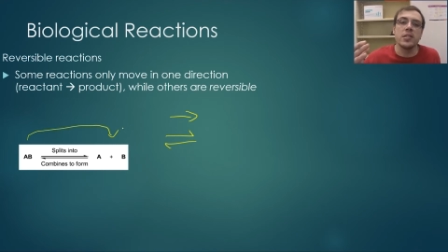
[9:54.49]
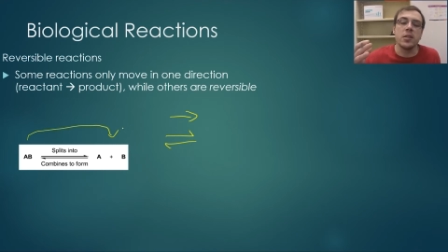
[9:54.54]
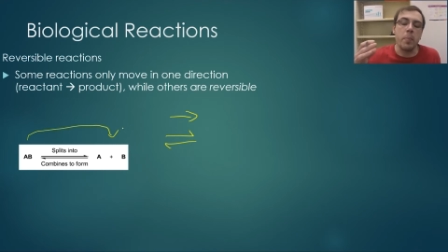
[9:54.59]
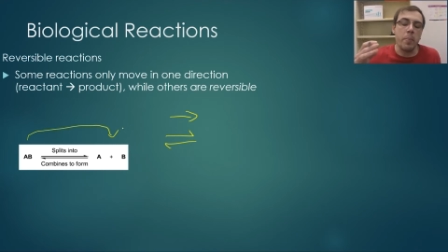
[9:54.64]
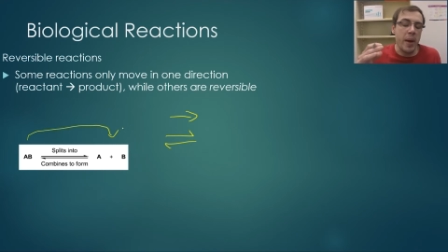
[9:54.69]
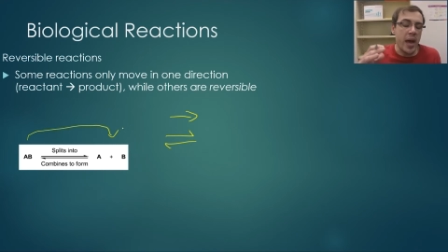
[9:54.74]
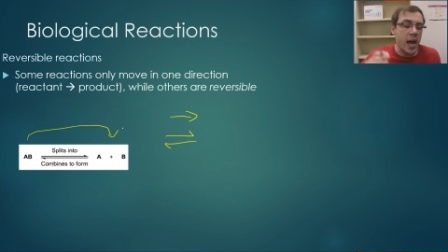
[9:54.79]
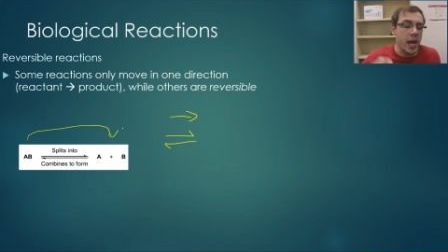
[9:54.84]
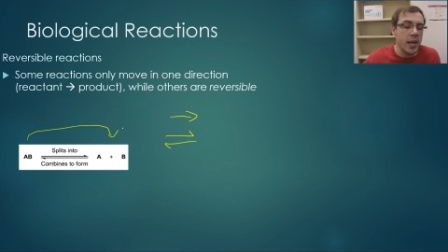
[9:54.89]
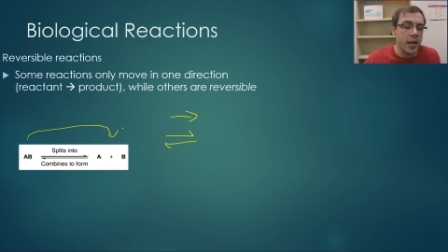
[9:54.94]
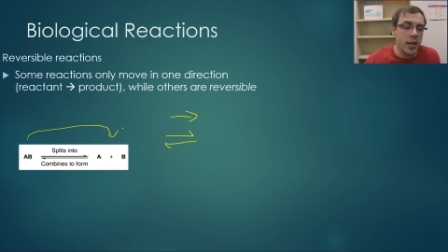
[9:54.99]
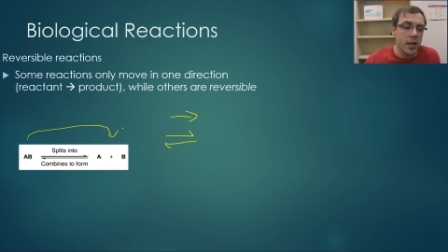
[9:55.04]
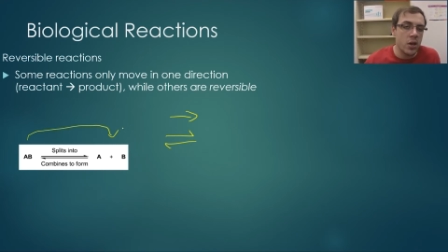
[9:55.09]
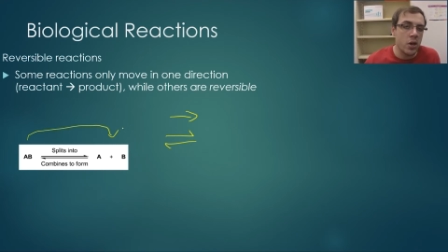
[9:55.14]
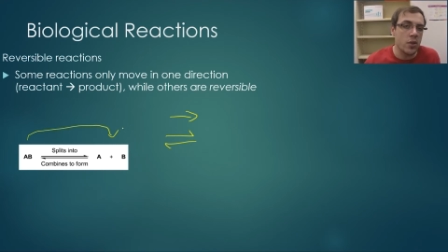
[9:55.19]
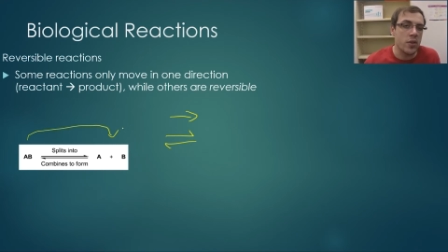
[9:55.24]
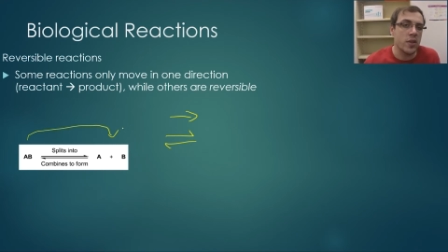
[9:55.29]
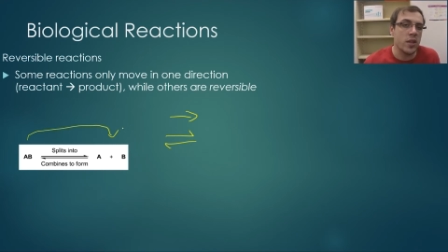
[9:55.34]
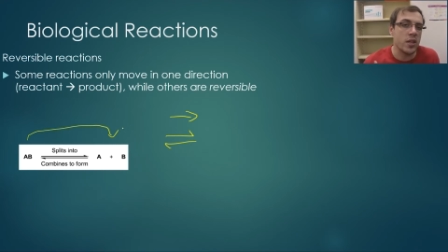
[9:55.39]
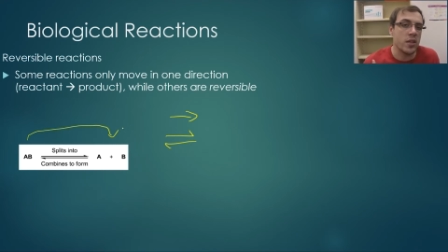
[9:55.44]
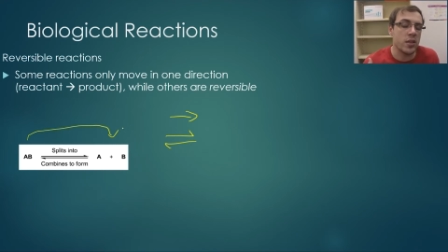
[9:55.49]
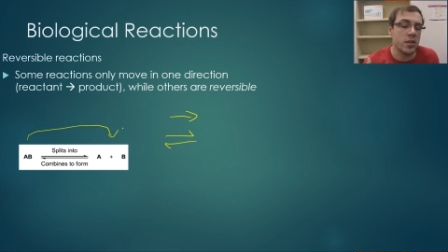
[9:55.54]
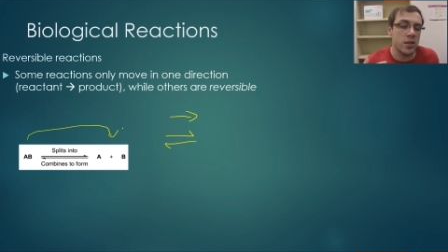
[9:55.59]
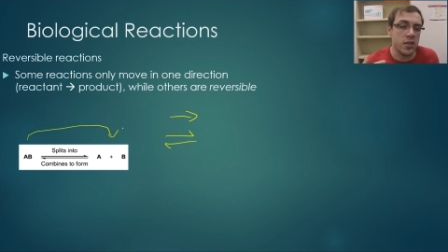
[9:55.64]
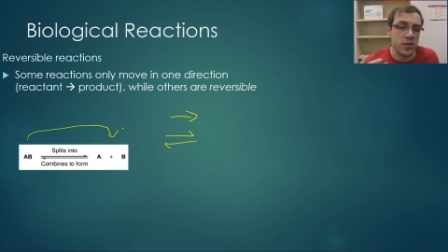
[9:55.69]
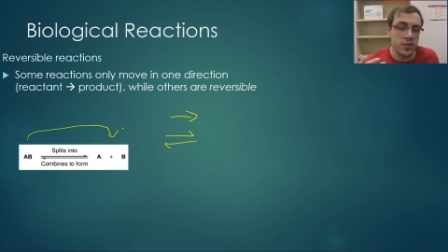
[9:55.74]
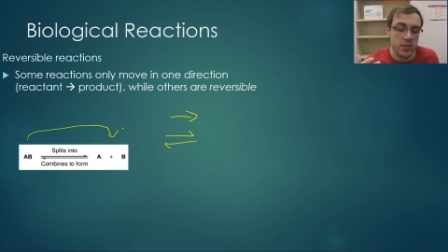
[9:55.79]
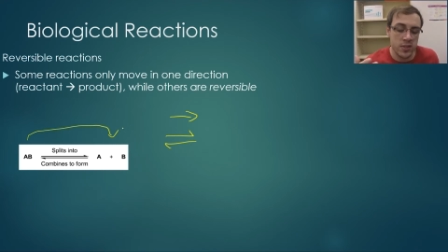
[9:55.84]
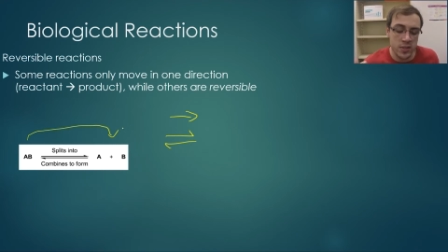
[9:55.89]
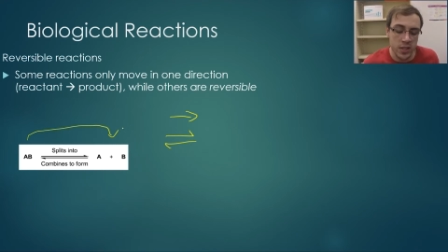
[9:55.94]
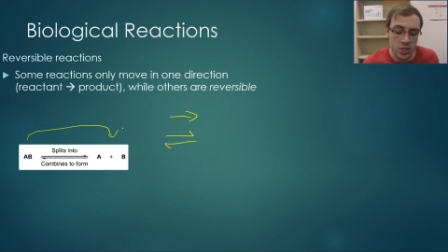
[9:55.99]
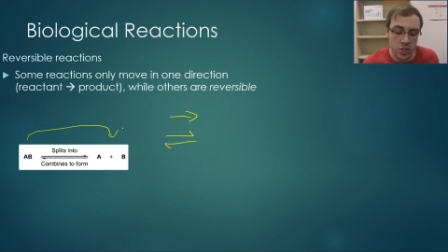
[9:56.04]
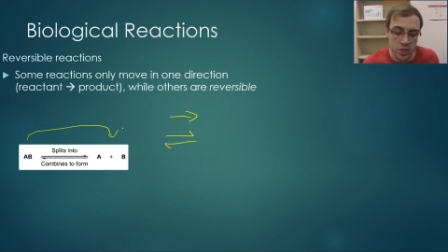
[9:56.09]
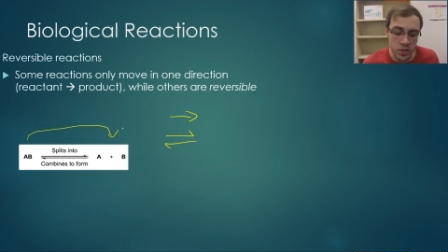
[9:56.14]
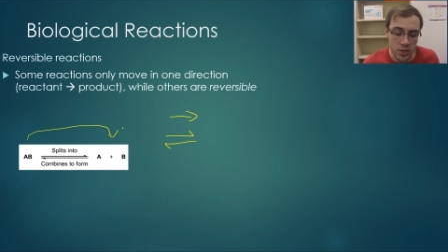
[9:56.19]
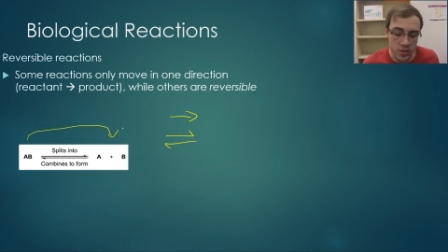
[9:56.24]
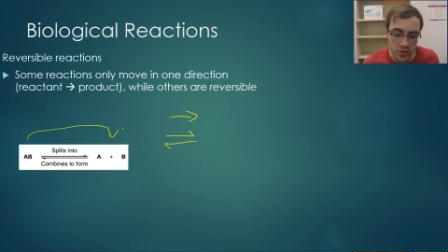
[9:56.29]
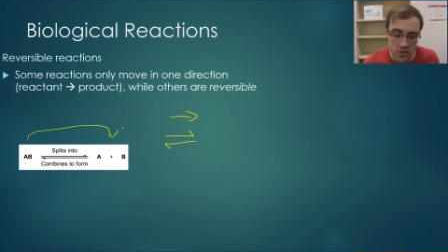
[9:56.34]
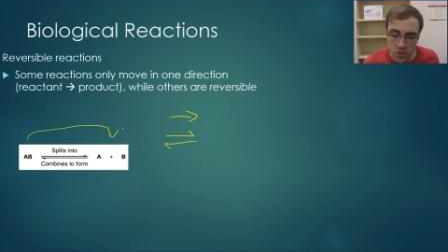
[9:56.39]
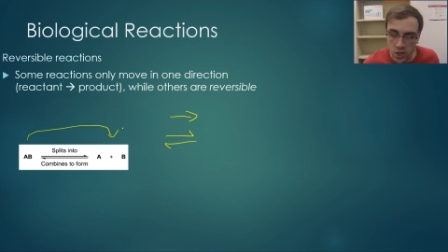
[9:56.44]
depending on
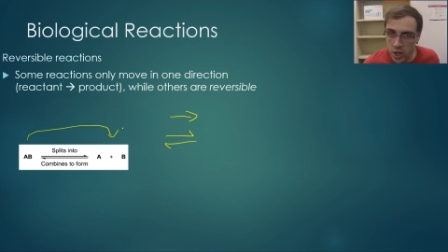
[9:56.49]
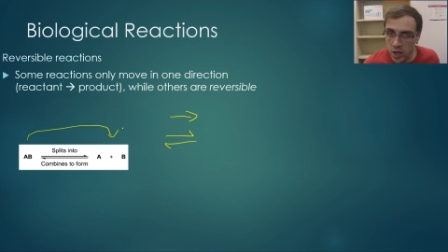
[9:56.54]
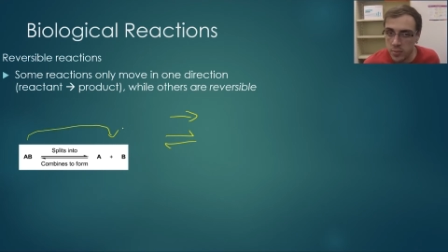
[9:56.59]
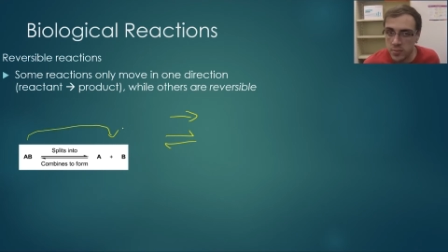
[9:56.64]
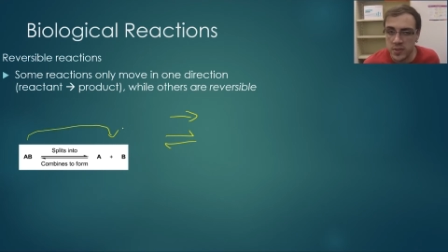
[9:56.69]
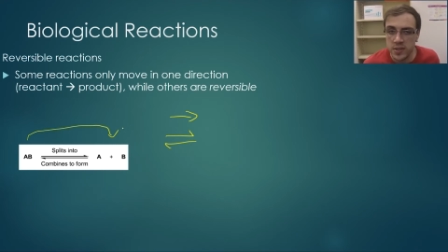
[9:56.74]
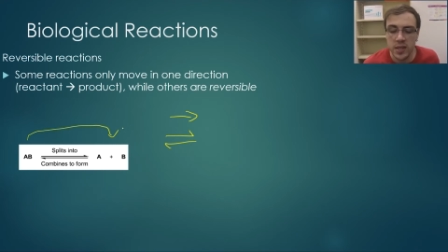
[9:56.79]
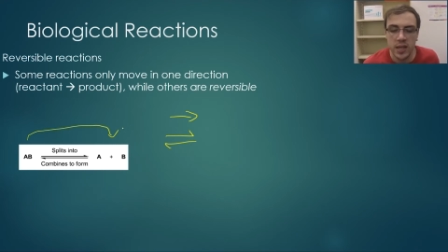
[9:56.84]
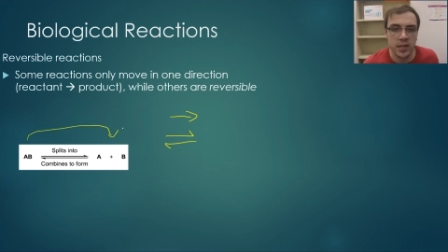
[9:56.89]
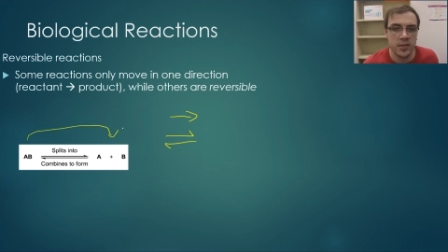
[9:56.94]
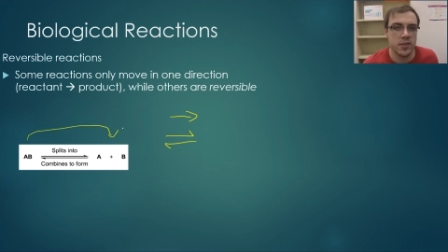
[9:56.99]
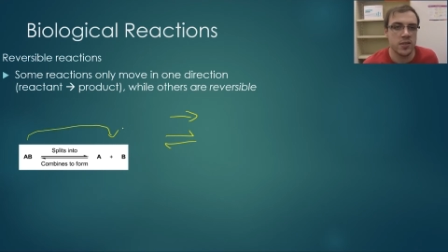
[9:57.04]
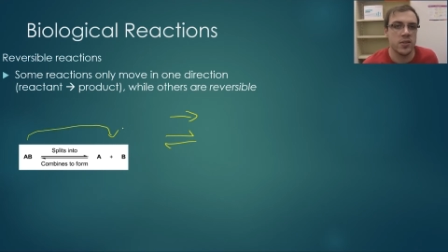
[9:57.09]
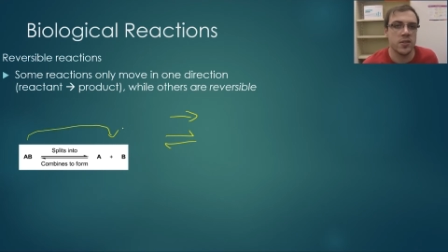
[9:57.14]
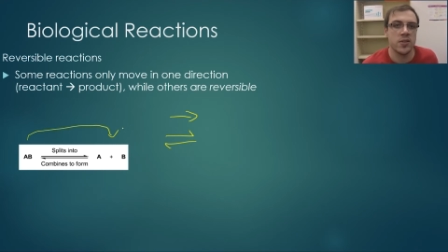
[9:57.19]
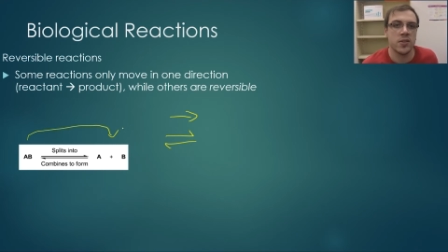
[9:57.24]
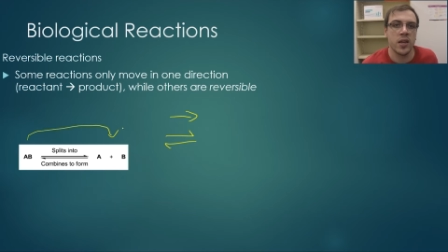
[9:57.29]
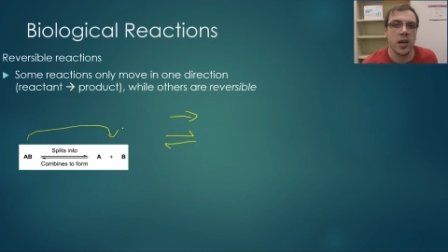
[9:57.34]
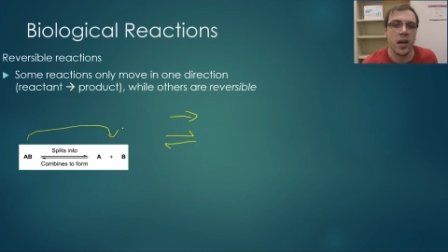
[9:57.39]
the circumstances,